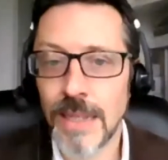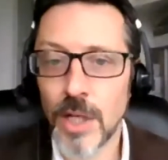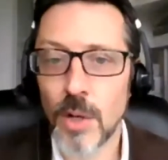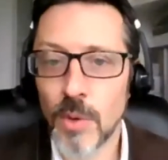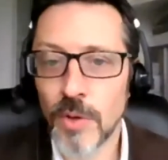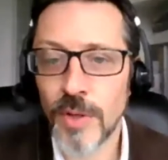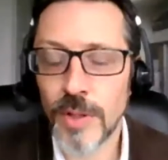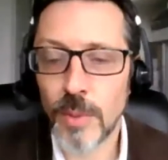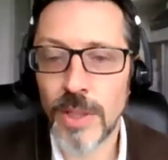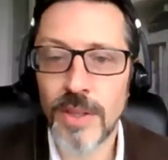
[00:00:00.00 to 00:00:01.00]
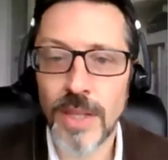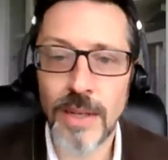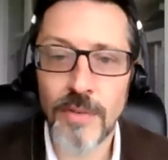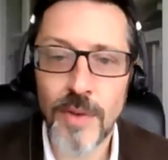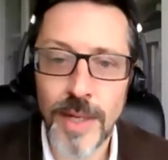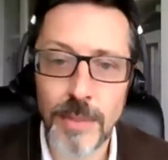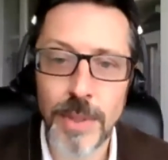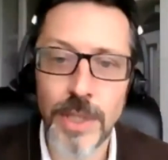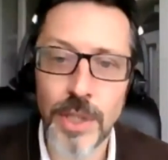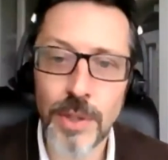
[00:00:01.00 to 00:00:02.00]
co-authored with Fanny
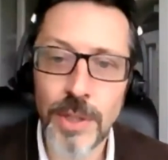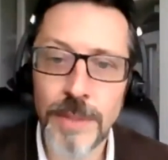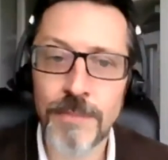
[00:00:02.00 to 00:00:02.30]
Peugeot,